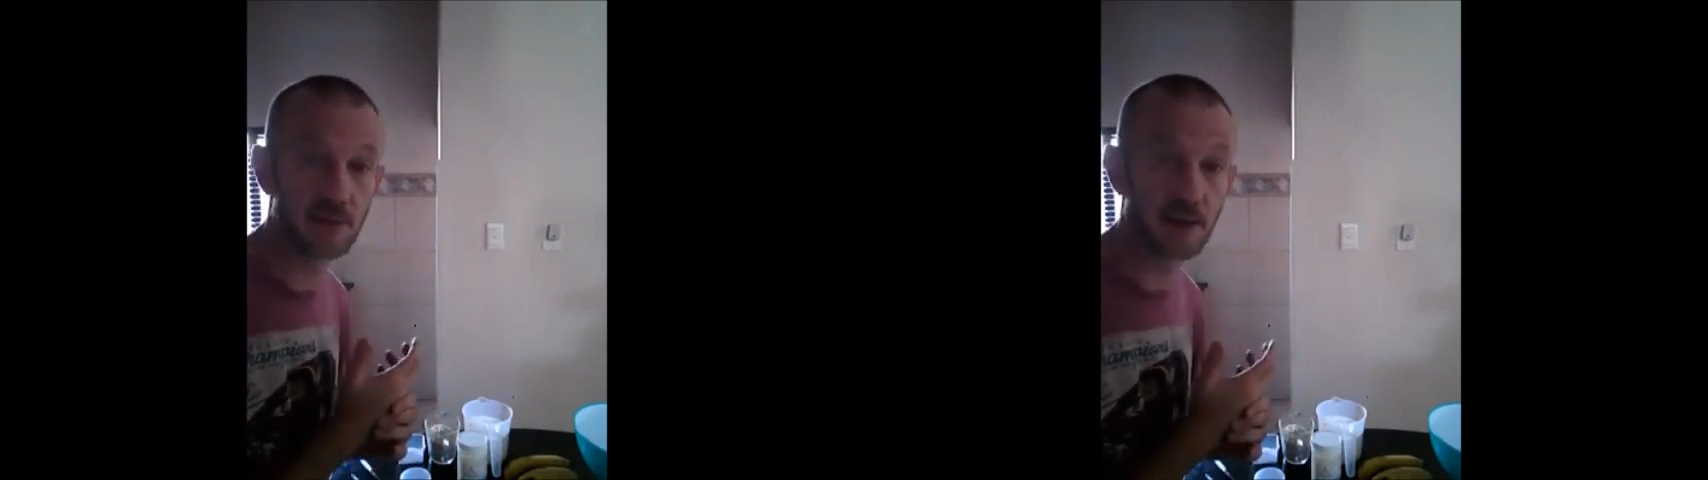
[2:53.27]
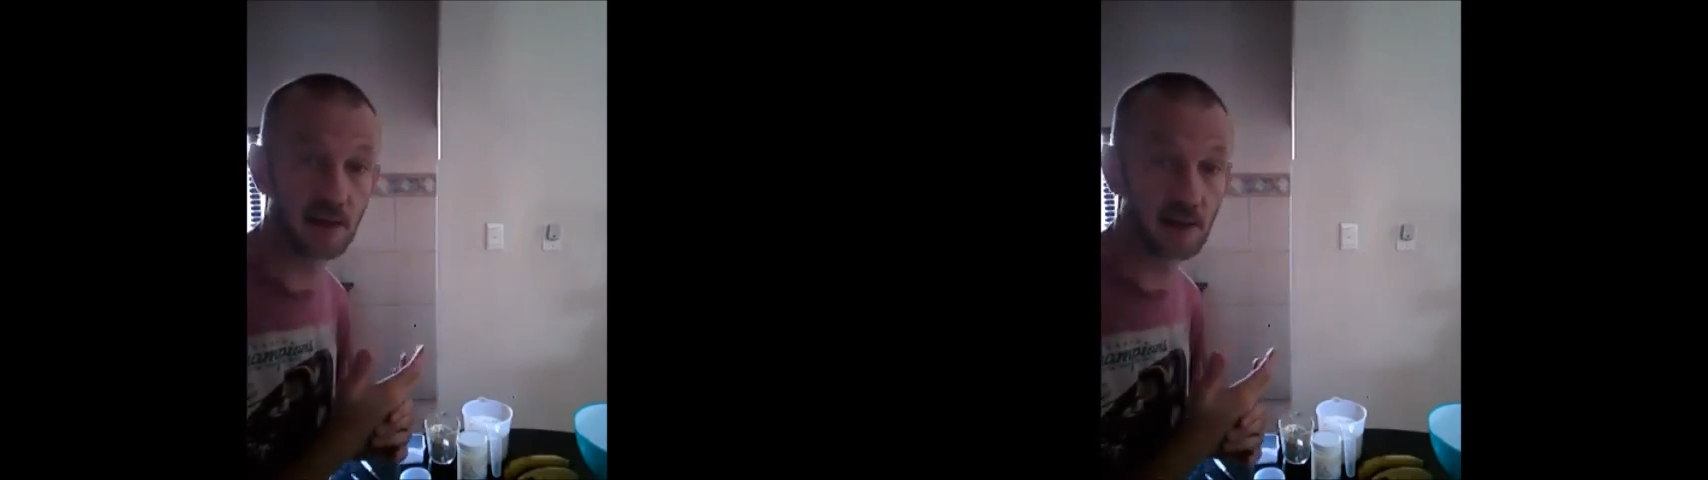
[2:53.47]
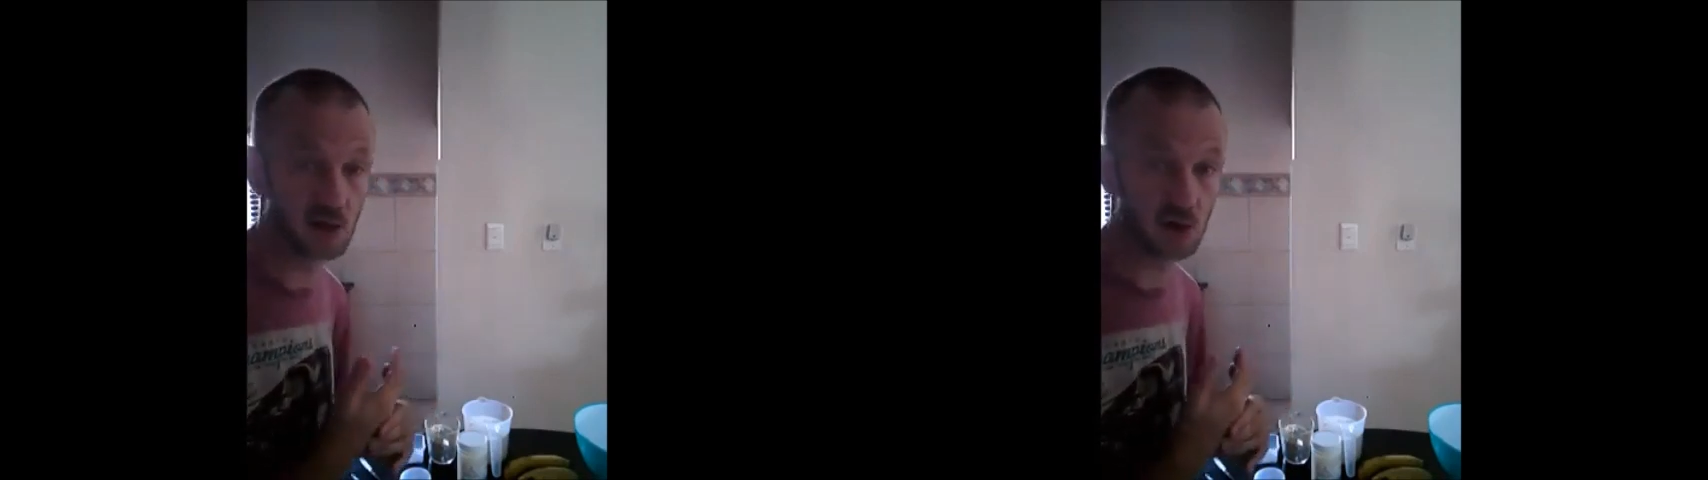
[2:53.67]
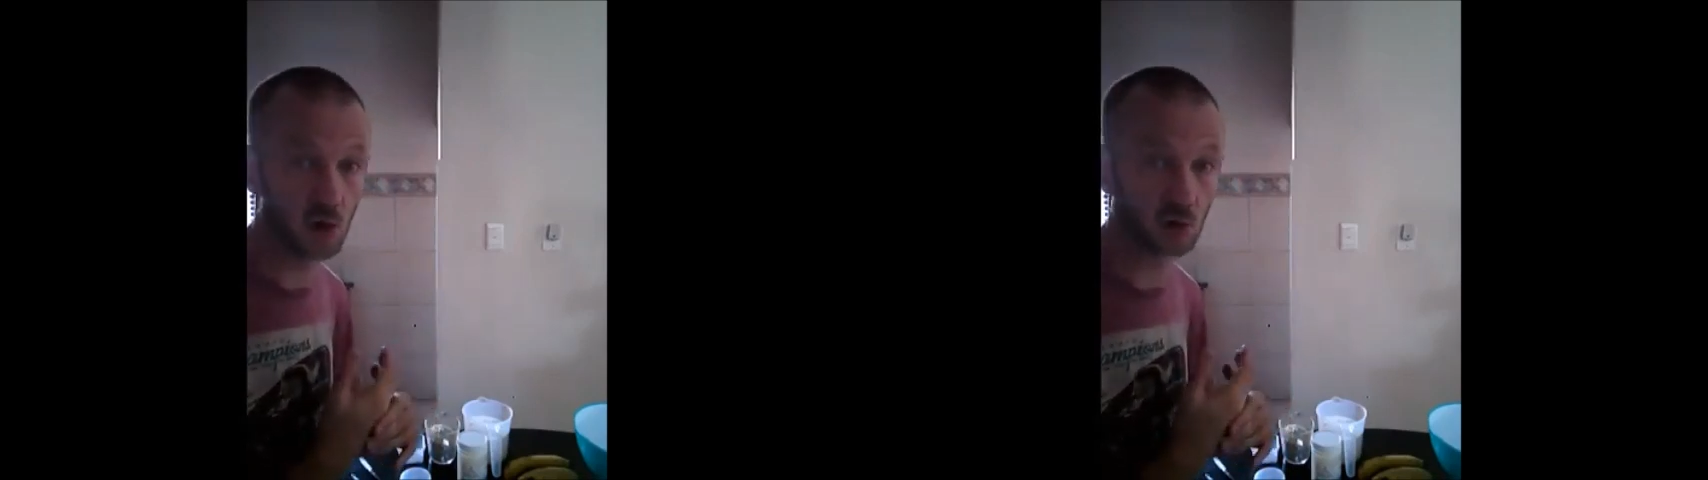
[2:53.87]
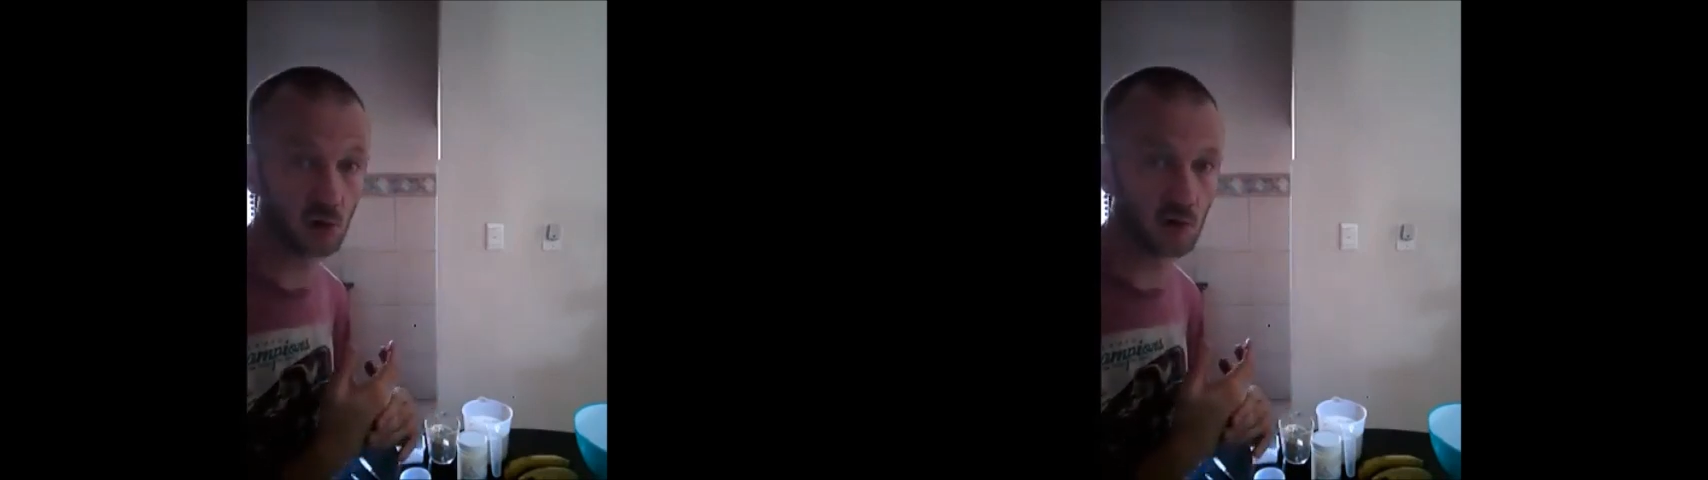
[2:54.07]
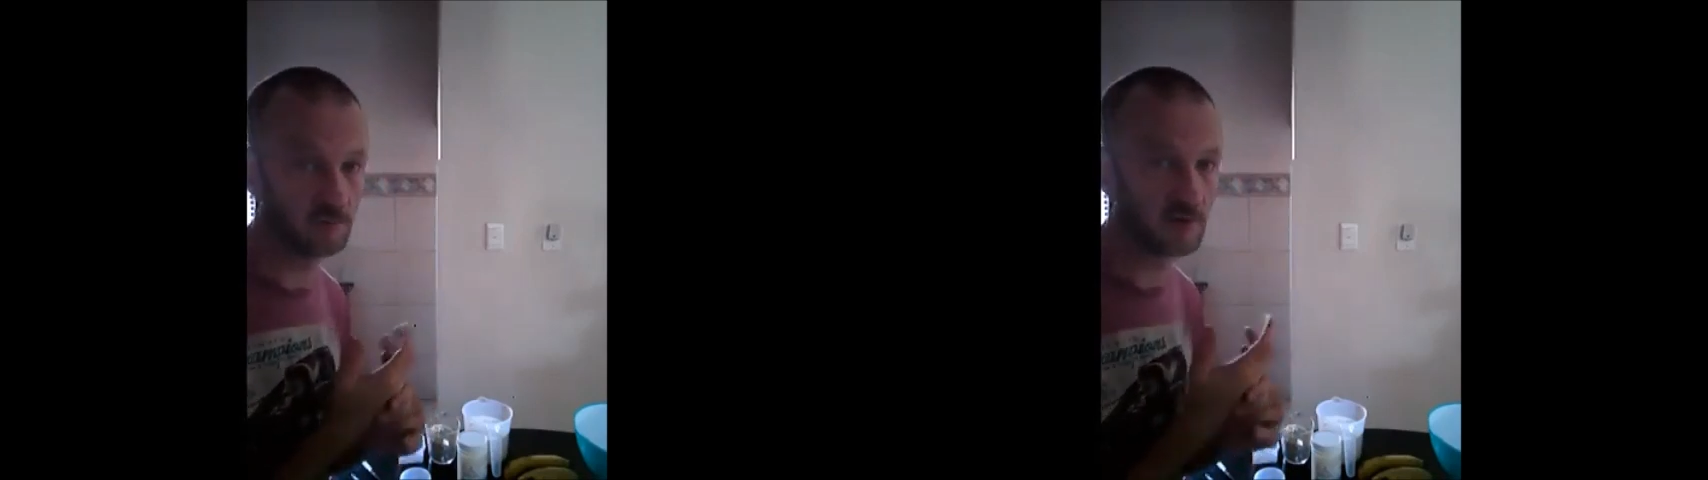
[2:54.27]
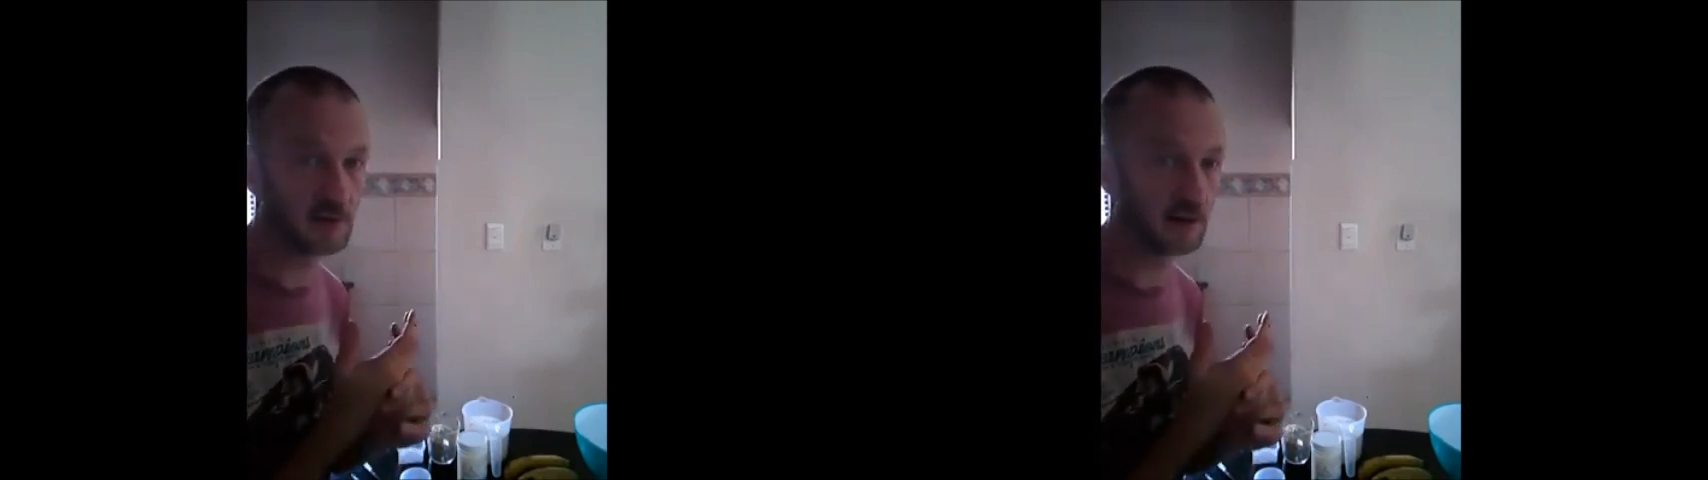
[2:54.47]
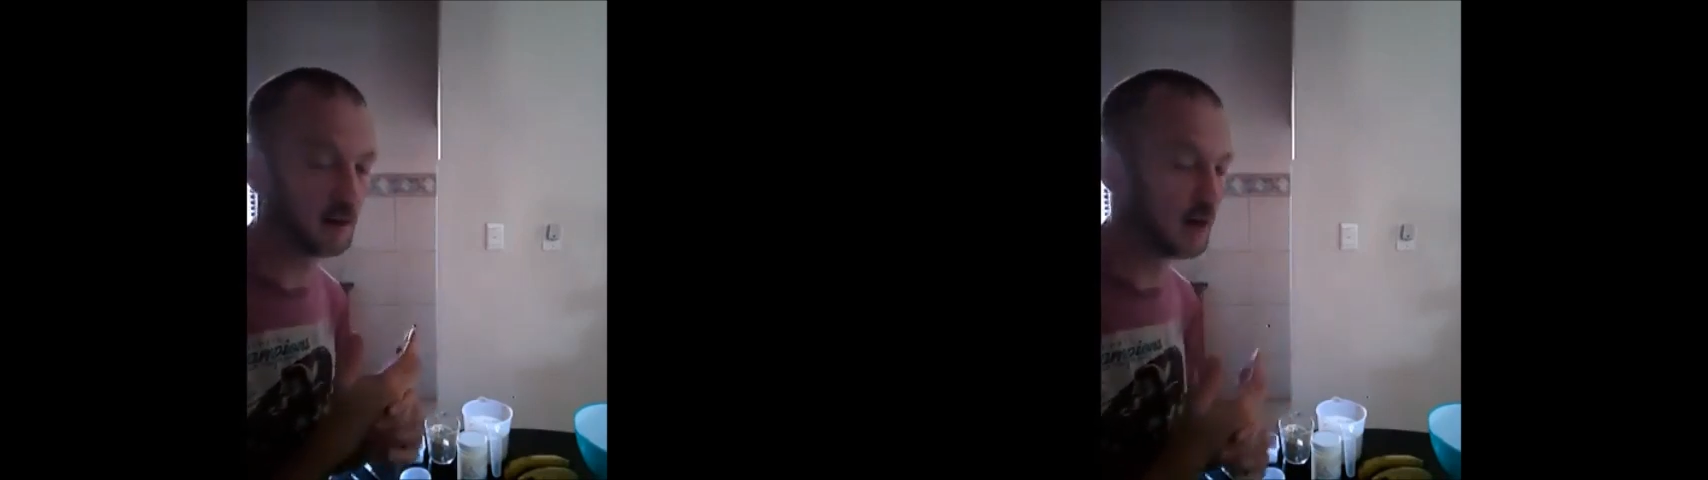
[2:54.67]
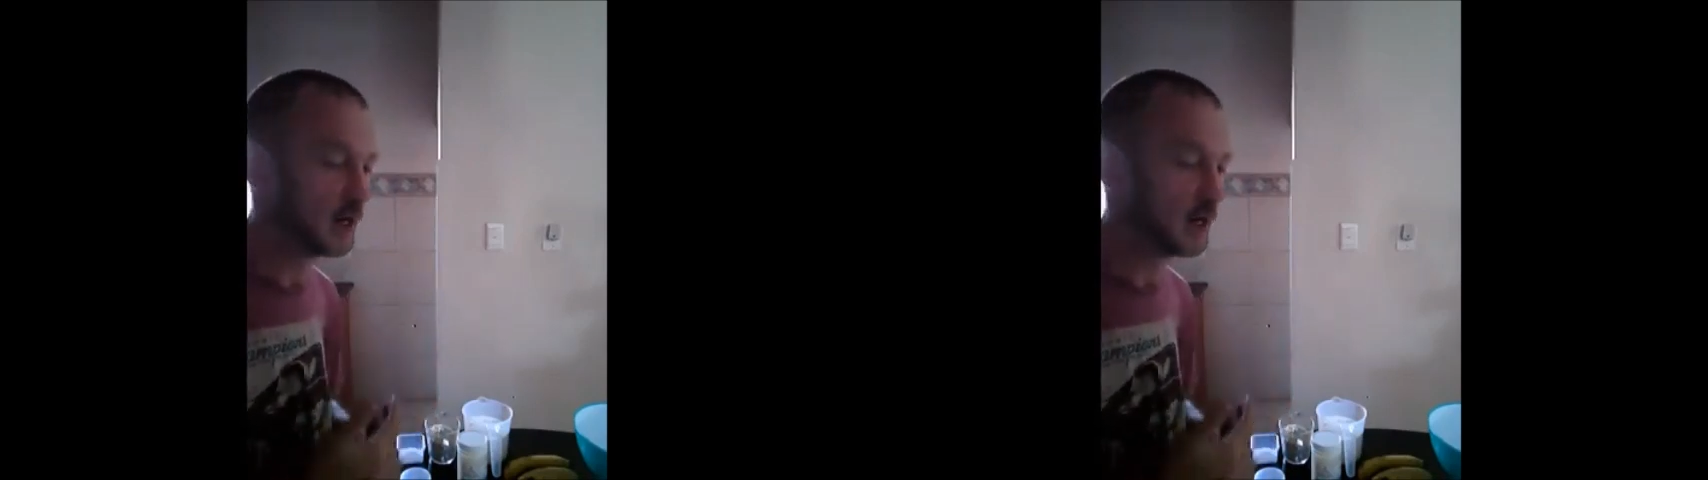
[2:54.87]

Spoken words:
and then it is not vegan.